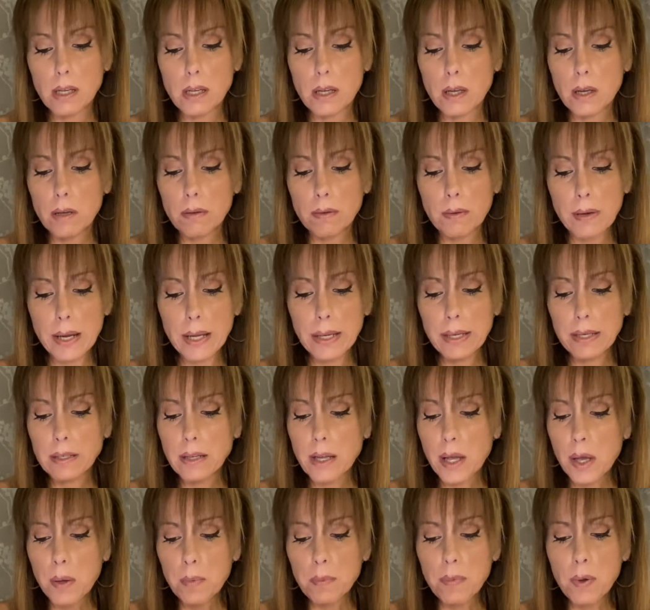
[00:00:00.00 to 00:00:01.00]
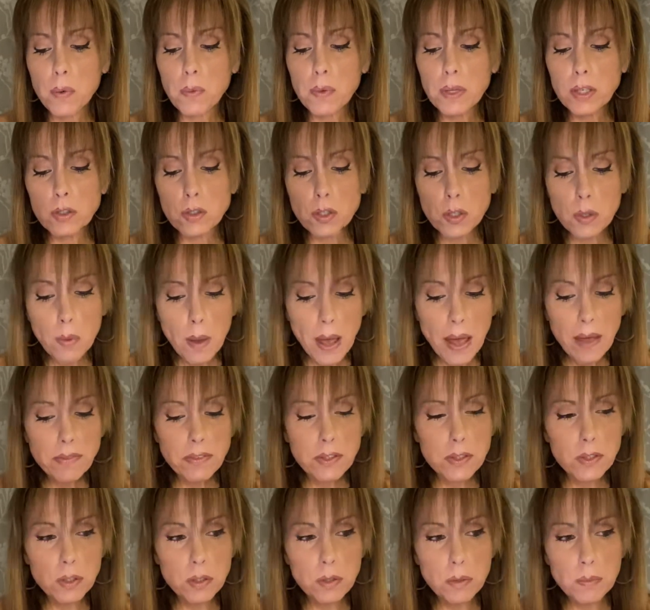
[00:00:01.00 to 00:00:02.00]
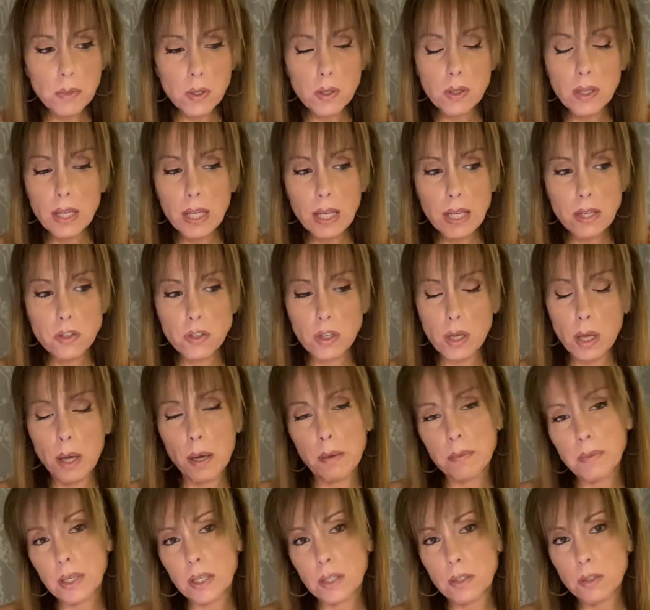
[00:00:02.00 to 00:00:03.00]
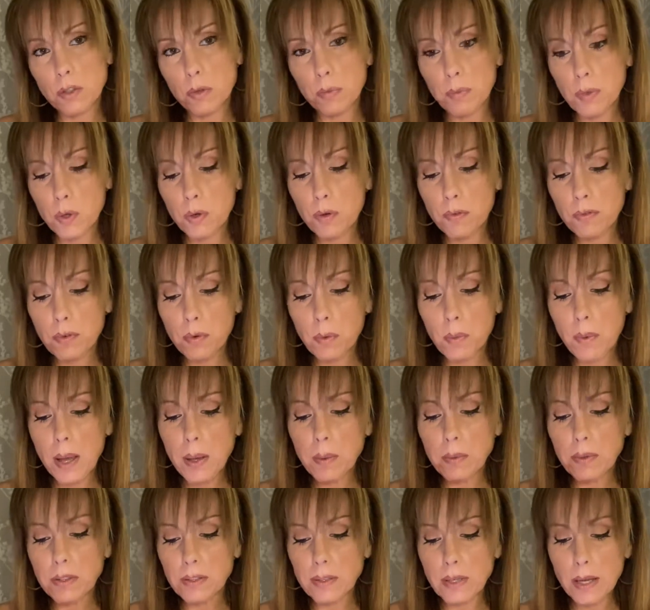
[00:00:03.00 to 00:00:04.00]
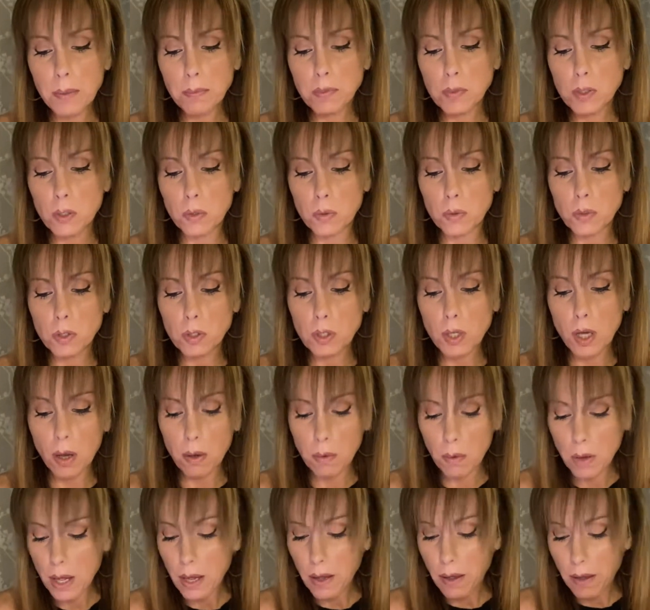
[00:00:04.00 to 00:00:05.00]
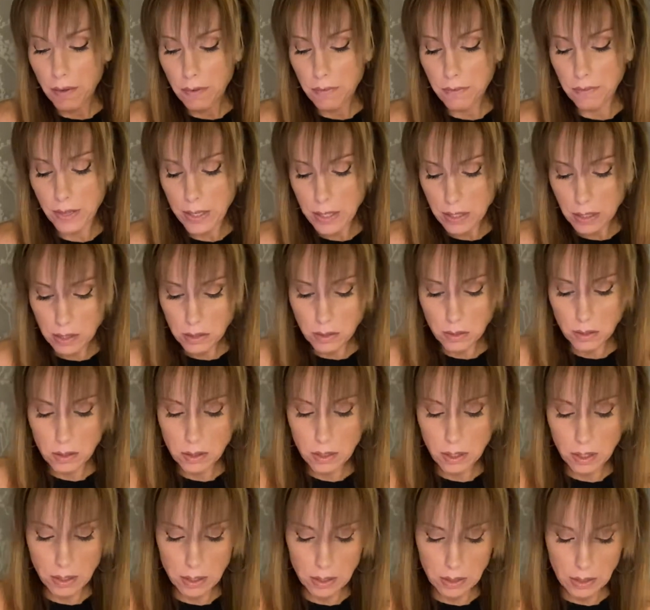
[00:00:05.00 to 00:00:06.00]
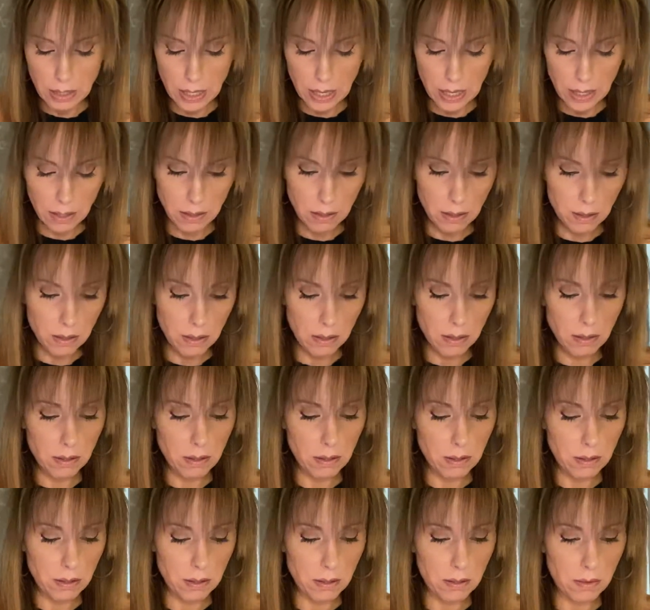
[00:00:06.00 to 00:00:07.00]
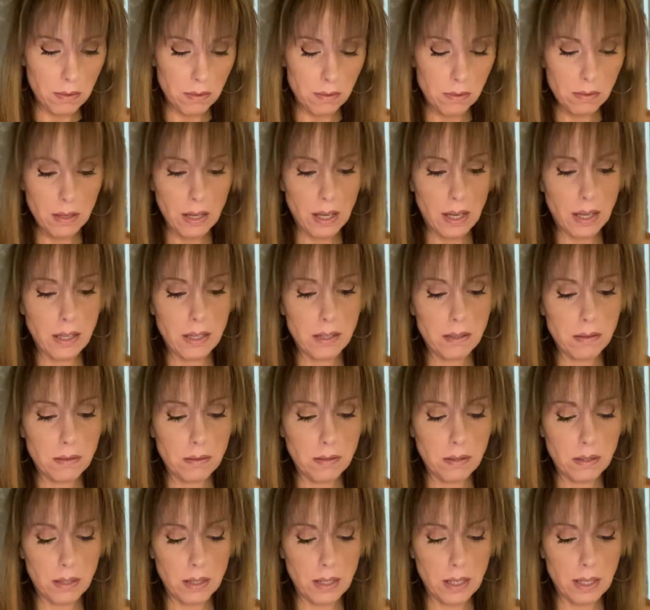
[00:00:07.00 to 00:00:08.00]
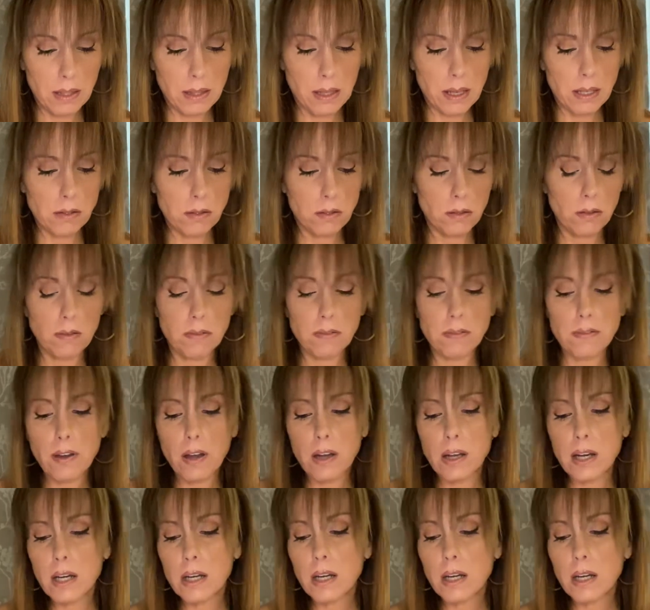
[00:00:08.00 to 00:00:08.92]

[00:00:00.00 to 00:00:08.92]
Right? But we do have this communication coming in a beautiful way with Neptune. So Venus is going to take, okay, I like that so far.